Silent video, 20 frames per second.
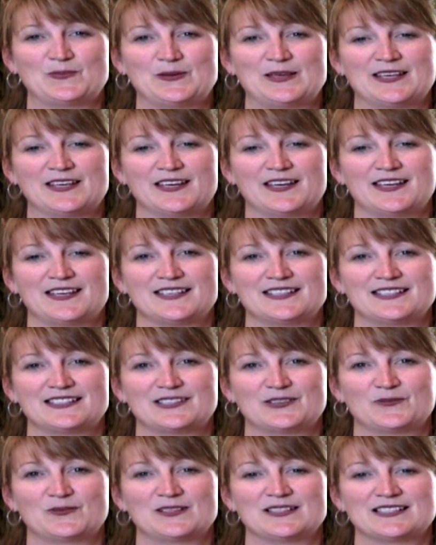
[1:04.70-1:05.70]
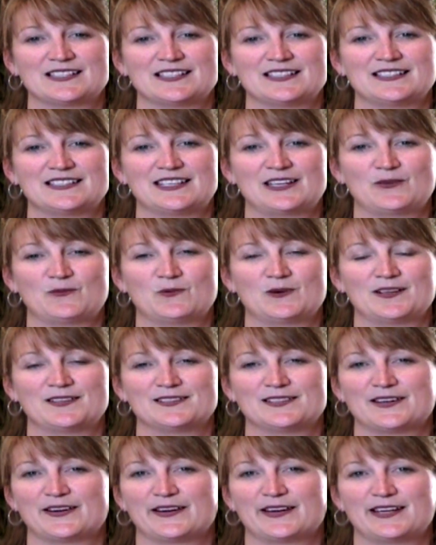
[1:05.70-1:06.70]
because it wasn't a
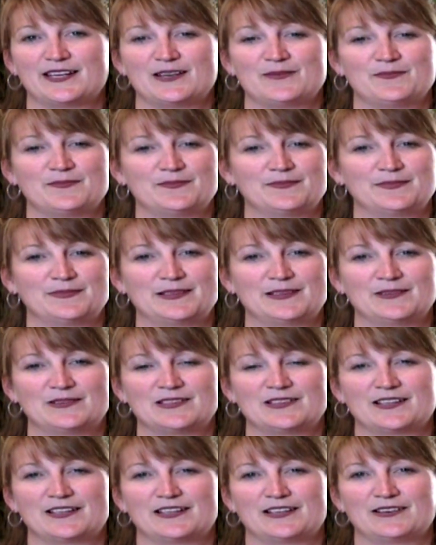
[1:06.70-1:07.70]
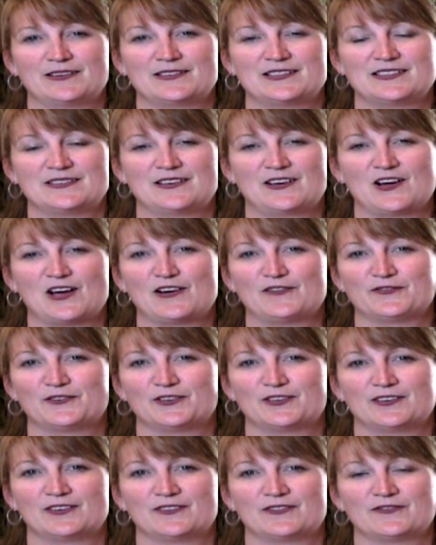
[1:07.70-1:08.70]
one-time
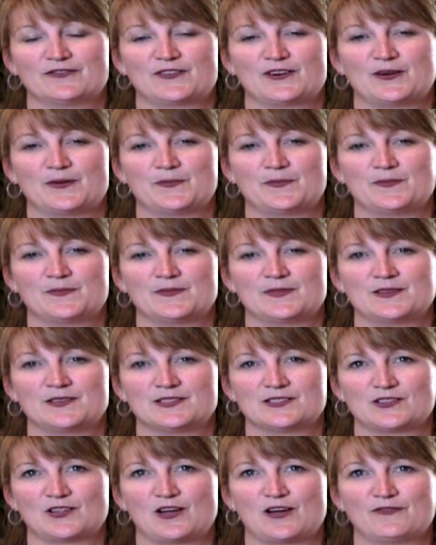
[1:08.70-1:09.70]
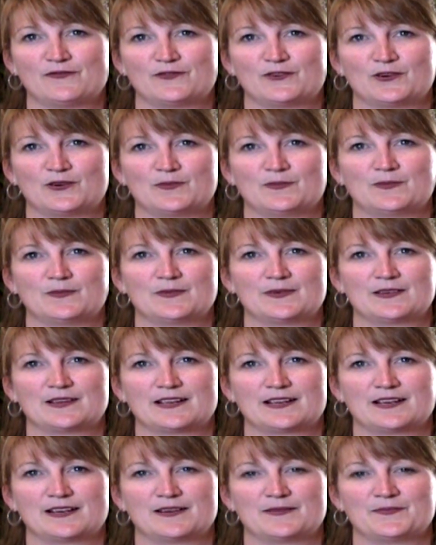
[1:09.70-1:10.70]
offer from this law firm.
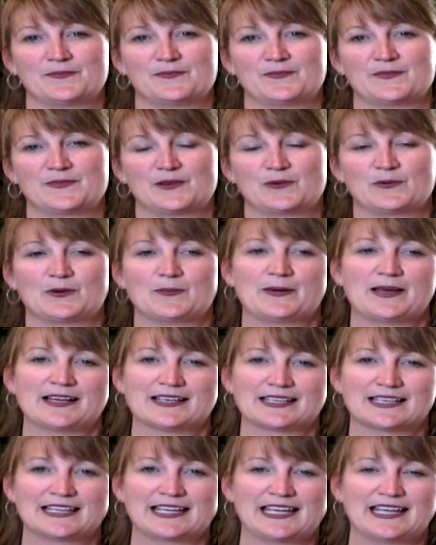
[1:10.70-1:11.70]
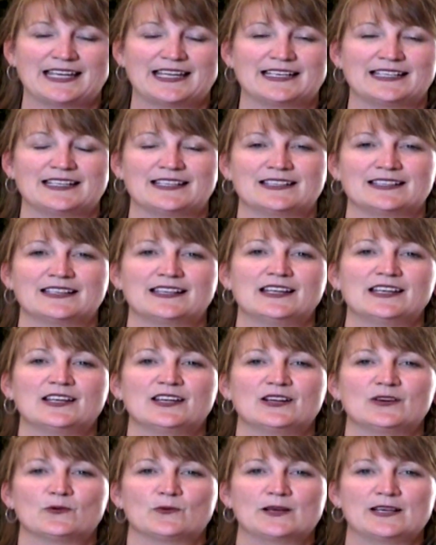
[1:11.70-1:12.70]
They went back again and
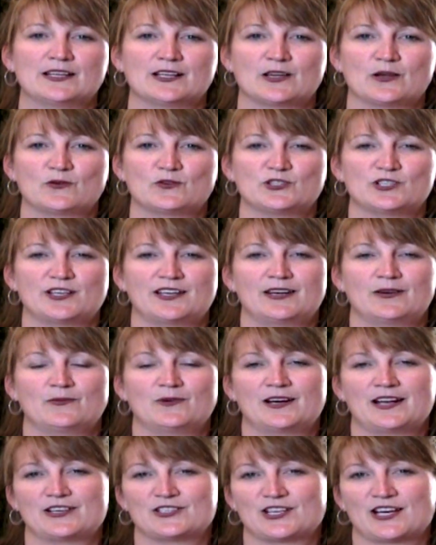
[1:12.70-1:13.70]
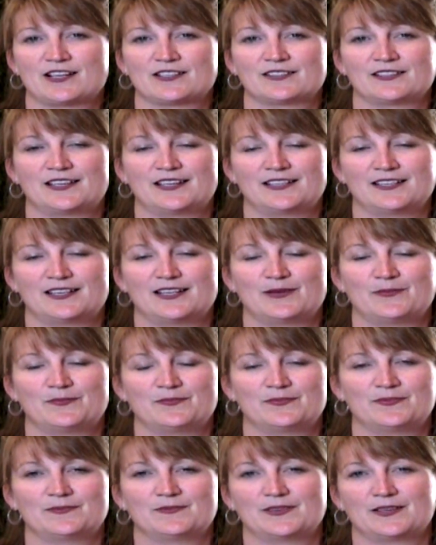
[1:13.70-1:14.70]
renegotiated, which actually ended up
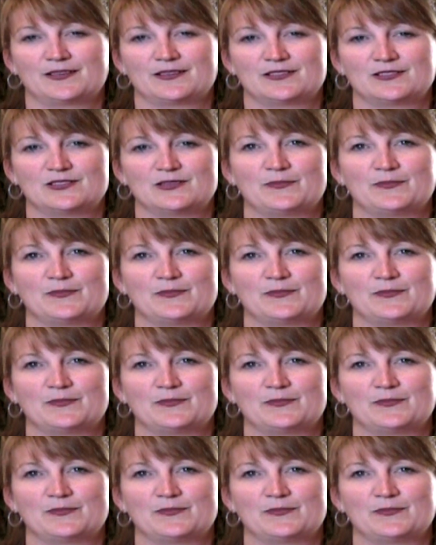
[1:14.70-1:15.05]
to